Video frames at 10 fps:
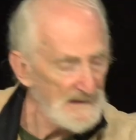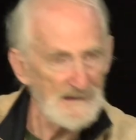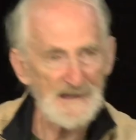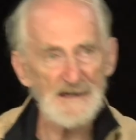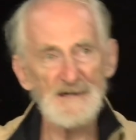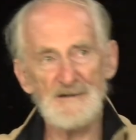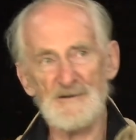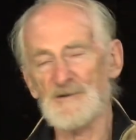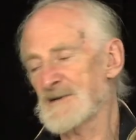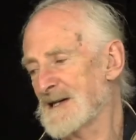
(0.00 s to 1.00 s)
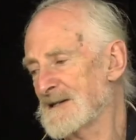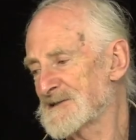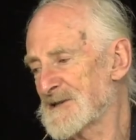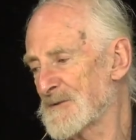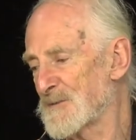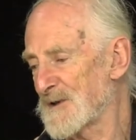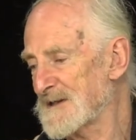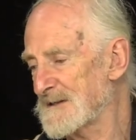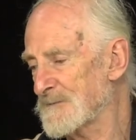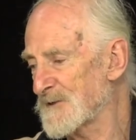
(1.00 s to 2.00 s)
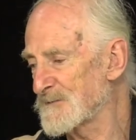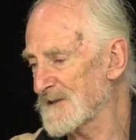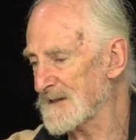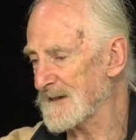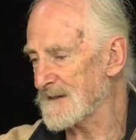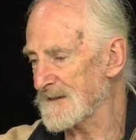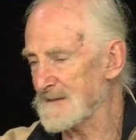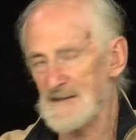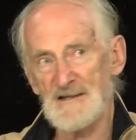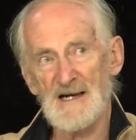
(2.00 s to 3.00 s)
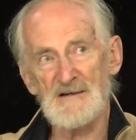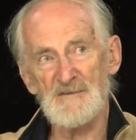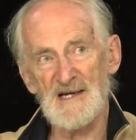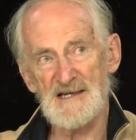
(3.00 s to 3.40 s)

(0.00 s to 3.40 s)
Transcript: yeah, okay, so we, we really got into how to make